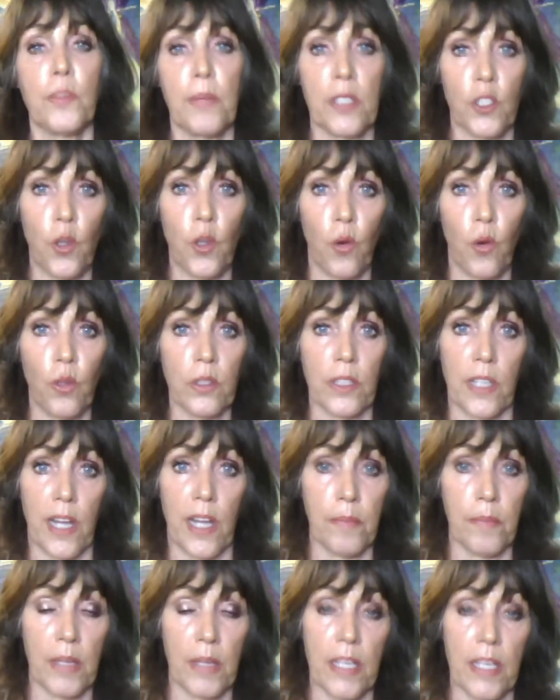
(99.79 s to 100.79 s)
been told that
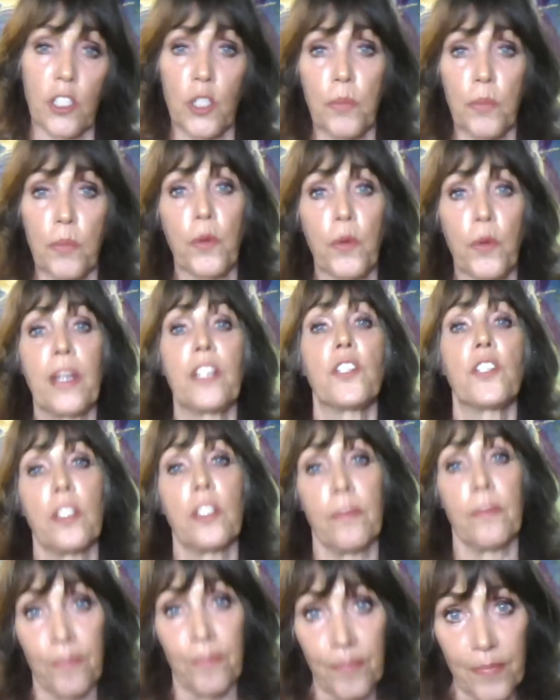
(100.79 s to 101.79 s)
I'm the
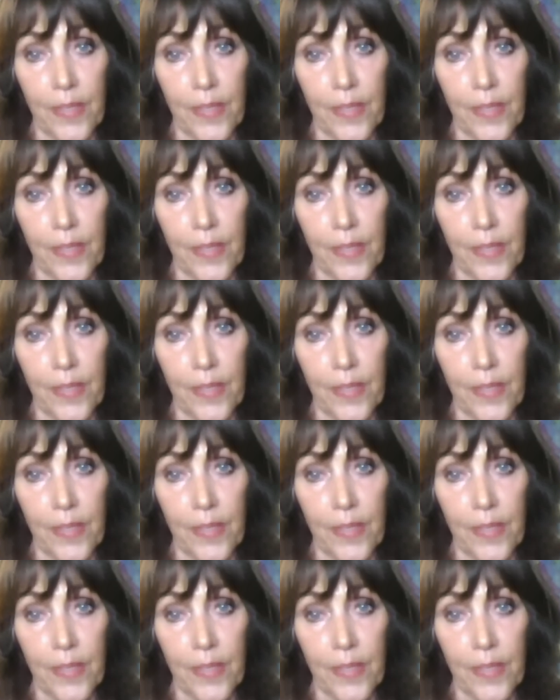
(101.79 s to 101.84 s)
inspiration.